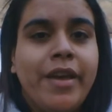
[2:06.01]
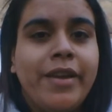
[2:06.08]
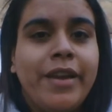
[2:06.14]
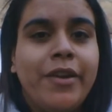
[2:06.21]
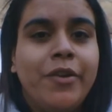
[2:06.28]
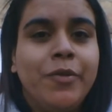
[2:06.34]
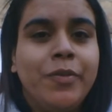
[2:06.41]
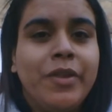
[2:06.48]
And
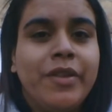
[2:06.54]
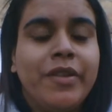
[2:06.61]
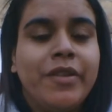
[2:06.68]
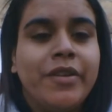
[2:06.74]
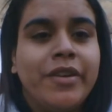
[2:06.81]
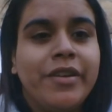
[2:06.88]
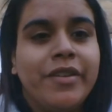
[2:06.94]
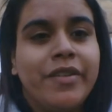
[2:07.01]
I hope this
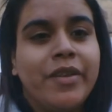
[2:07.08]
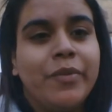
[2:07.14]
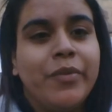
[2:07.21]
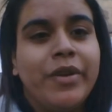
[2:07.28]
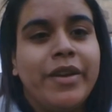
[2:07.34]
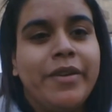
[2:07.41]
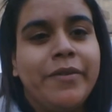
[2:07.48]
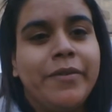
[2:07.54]
is a good
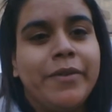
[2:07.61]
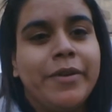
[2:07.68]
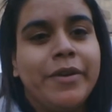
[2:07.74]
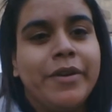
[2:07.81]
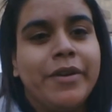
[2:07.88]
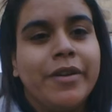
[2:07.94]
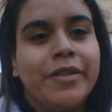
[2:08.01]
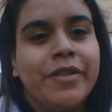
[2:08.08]
summary
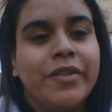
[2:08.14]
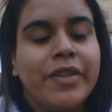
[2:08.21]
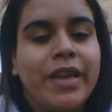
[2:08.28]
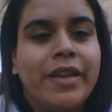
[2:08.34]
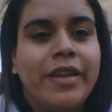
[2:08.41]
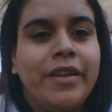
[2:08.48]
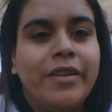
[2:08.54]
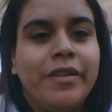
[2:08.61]
for
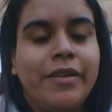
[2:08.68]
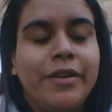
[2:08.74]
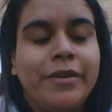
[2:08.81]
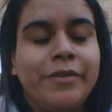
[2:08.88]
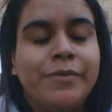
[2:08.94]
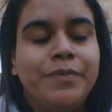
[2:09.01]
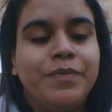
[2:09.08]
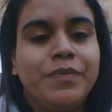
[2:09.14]
understanding
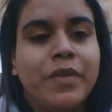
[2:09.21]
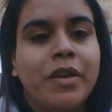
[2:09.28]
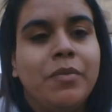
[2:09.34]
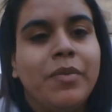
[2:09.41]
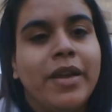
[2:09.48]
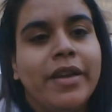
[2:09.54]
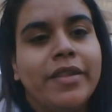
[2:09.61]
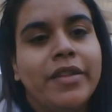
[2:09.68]

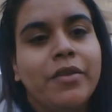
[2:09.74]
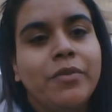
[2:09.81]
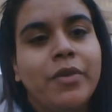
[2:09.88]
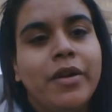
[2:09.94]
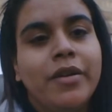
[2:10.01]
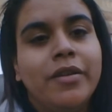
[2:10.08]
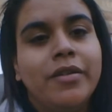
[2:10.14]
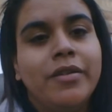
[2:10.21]
compliance in
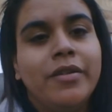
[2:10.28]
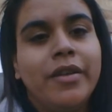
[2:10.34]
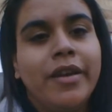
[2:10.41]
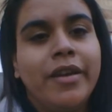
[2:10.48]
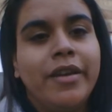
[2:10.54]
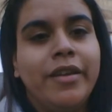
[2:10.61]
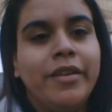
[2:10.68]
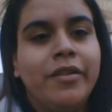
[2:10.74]
raw
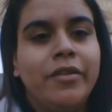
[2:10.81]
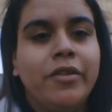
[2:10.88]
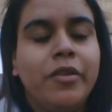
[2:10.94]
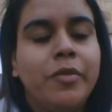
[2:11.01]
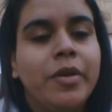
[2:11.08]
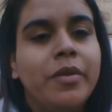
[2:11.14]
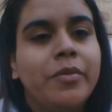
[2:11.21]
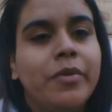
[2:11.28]
and a
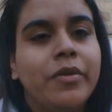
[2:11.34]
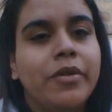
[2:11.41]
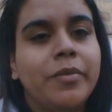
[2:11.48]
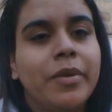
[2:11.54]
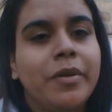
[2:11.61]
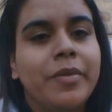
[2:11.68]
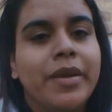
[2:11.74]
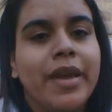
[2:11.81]
little bit more
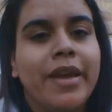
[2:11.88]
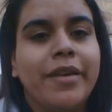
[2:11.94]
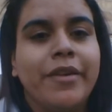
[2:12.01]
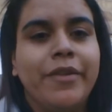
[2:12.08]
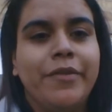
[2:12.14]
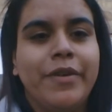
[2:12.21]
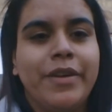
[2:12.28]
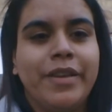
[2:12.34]
about
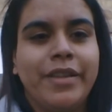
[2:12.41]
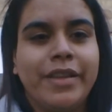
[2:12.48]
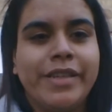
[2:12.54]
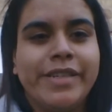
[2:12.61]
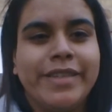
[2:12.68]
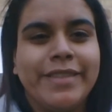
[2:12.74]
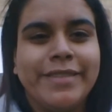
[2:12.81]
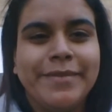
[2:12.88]
mechanical
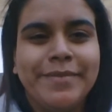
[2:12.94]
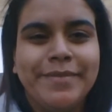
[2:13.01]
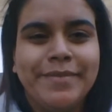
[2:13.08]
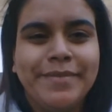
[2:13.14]
ventilation.